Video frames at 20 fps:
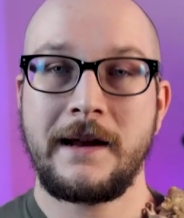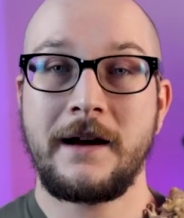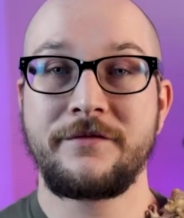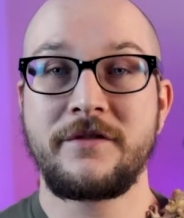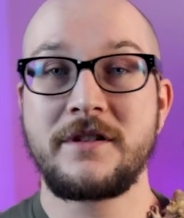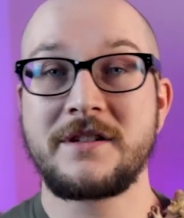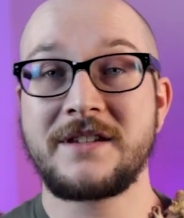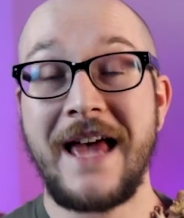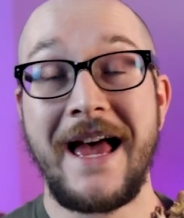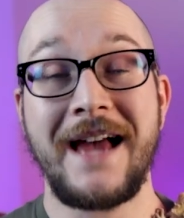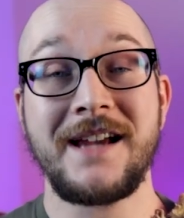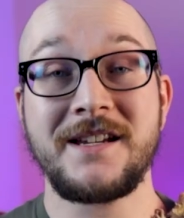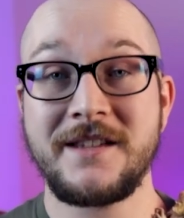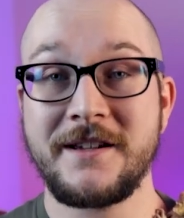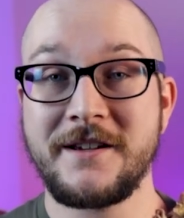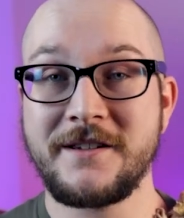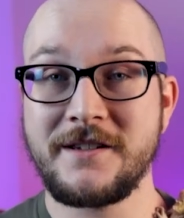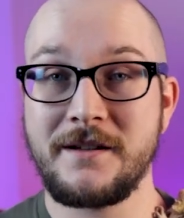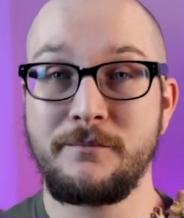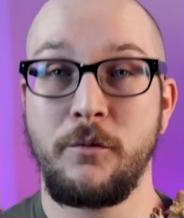Now, if the size
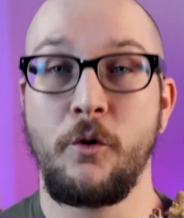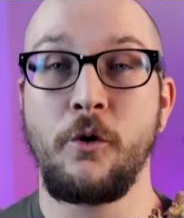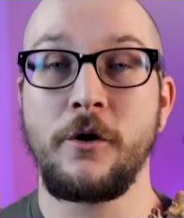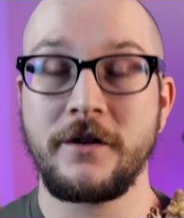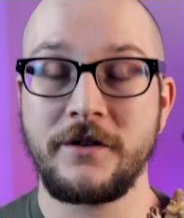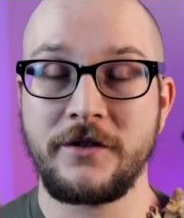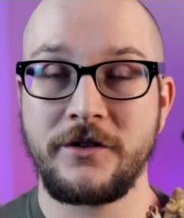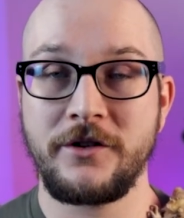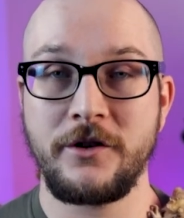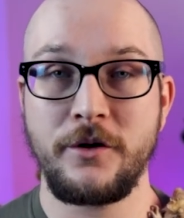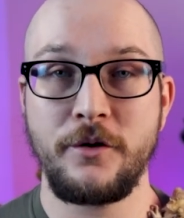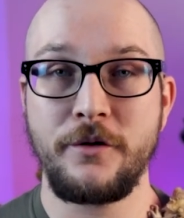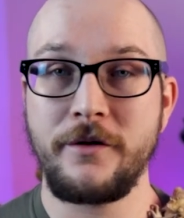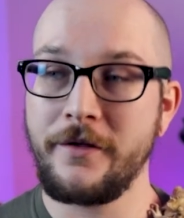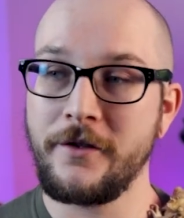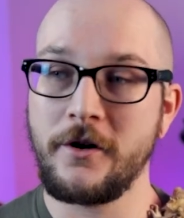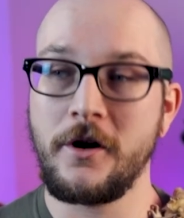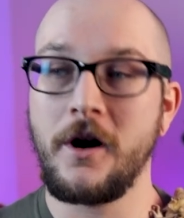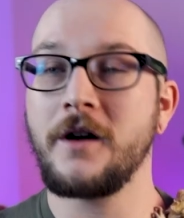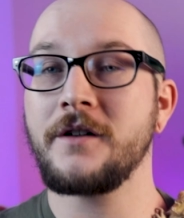thing's important to you,
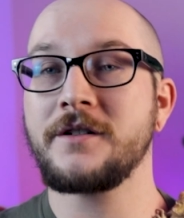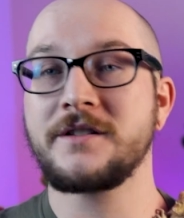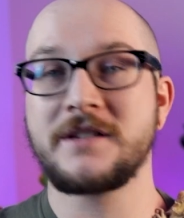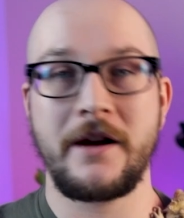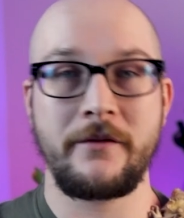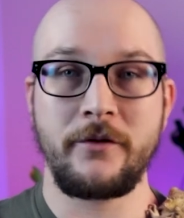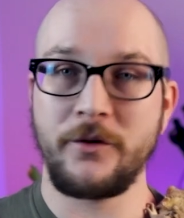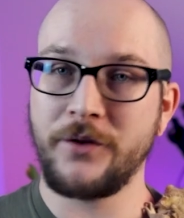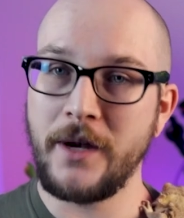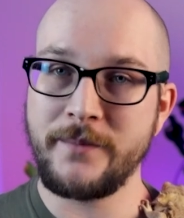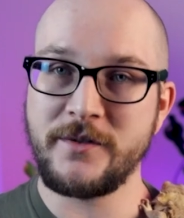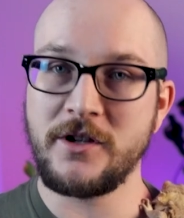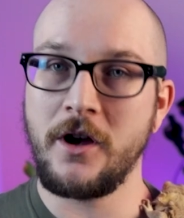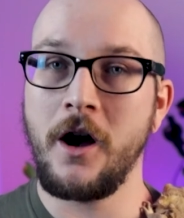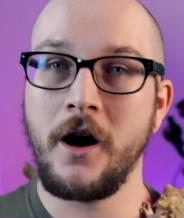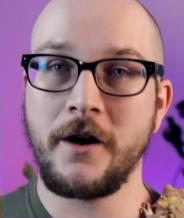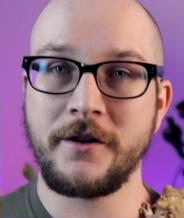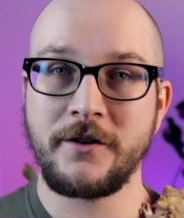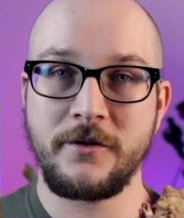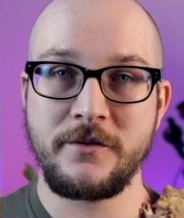then there are several types of
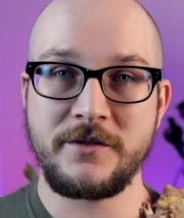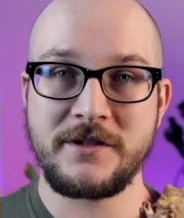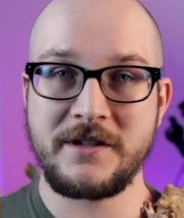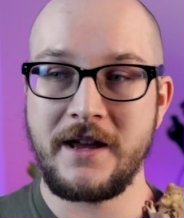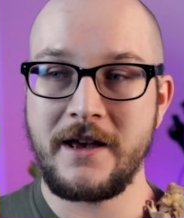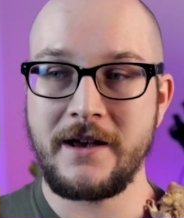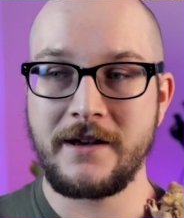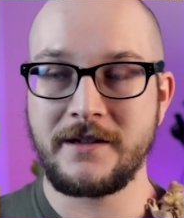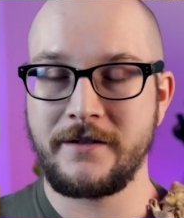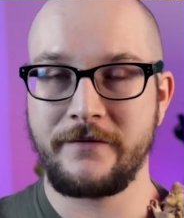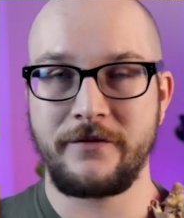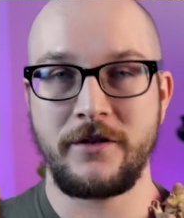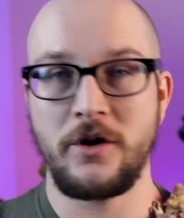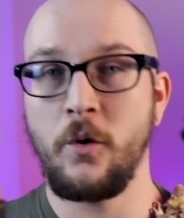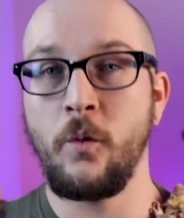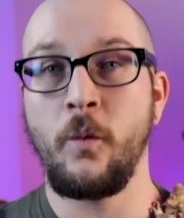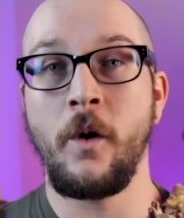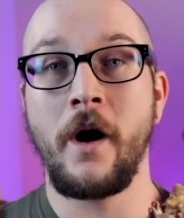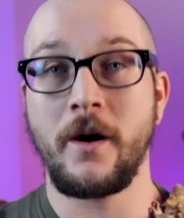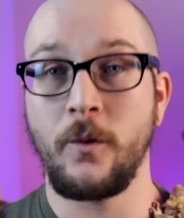hognose snakes. If you
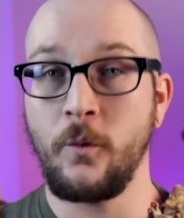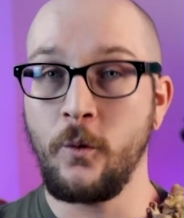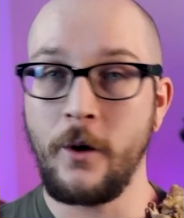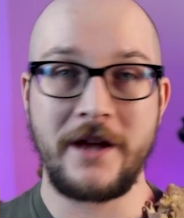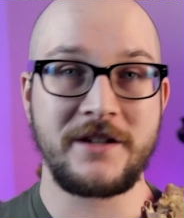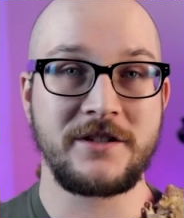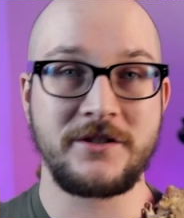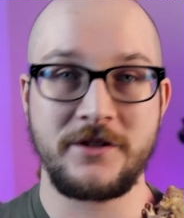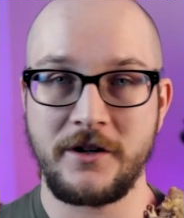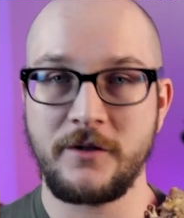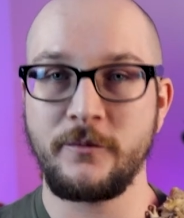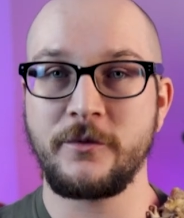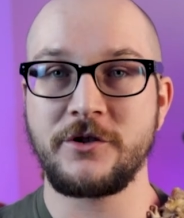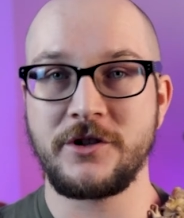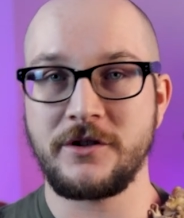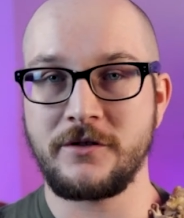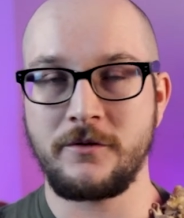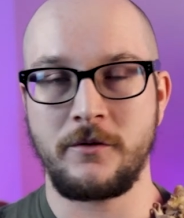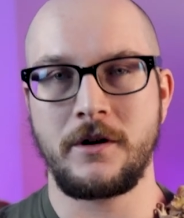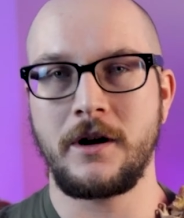don't want a western, which
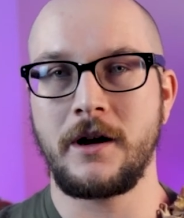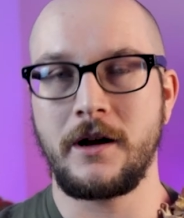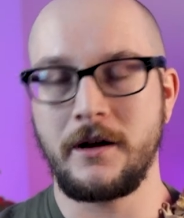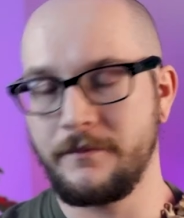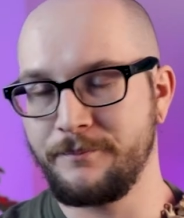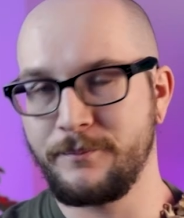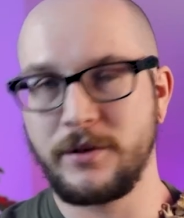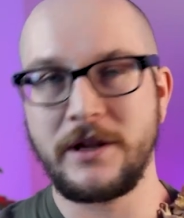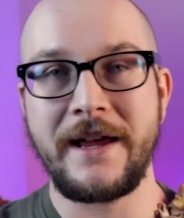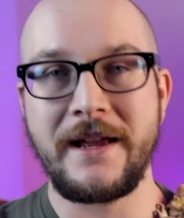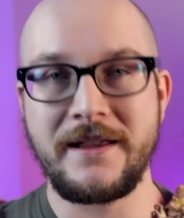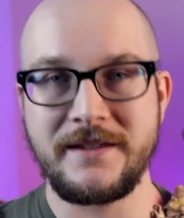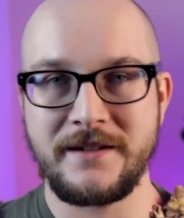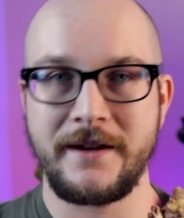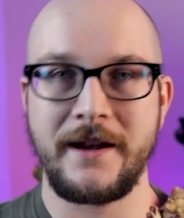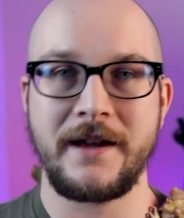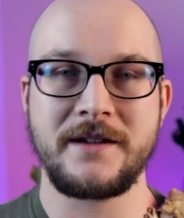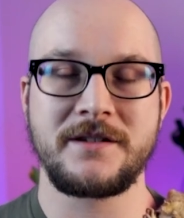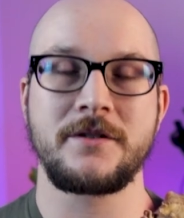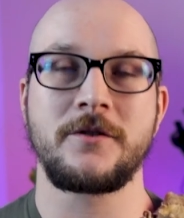is, or a plains,
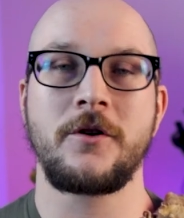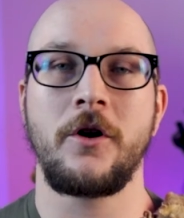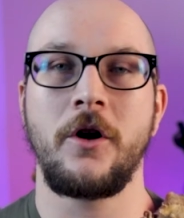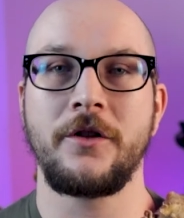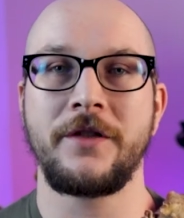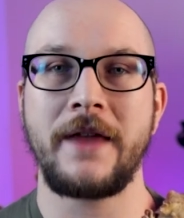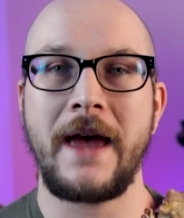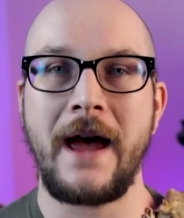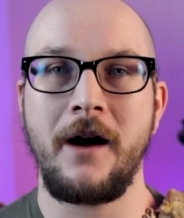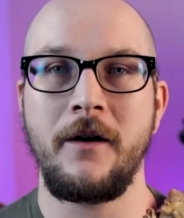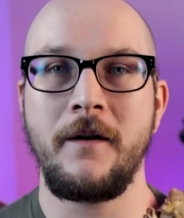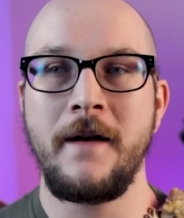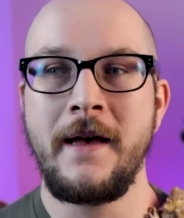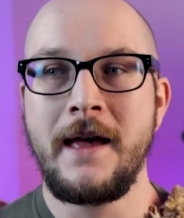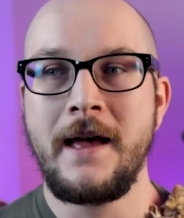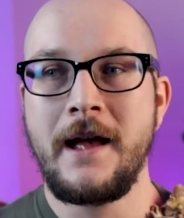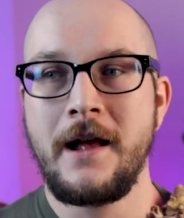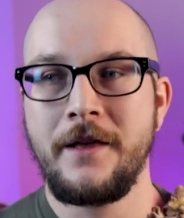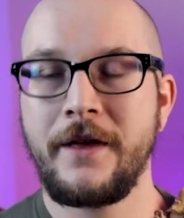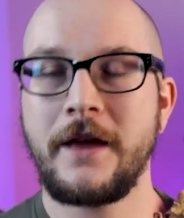I guess they're called now,
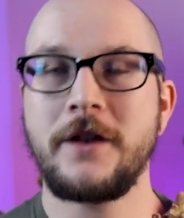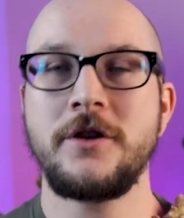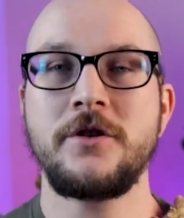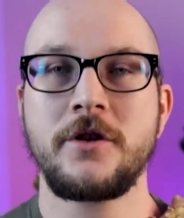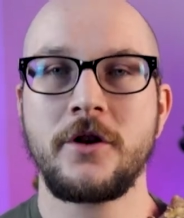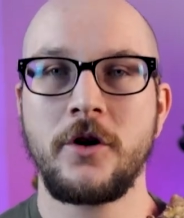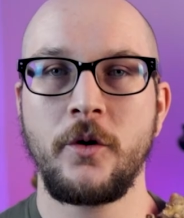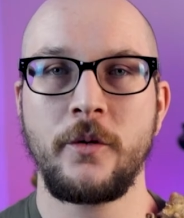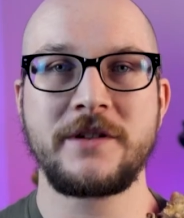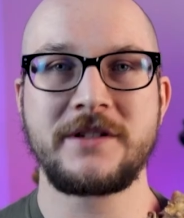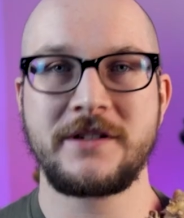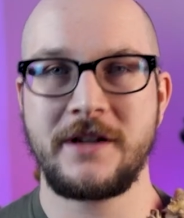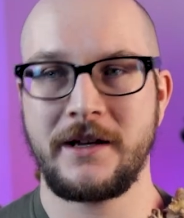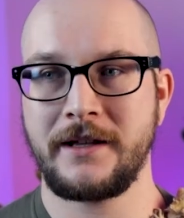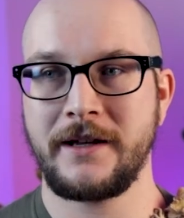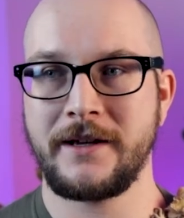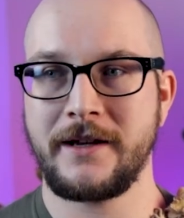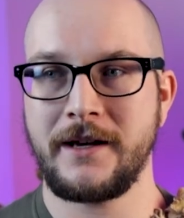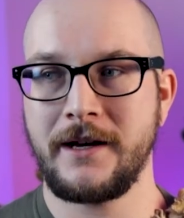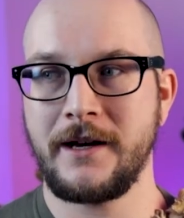then you could always
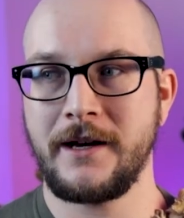get like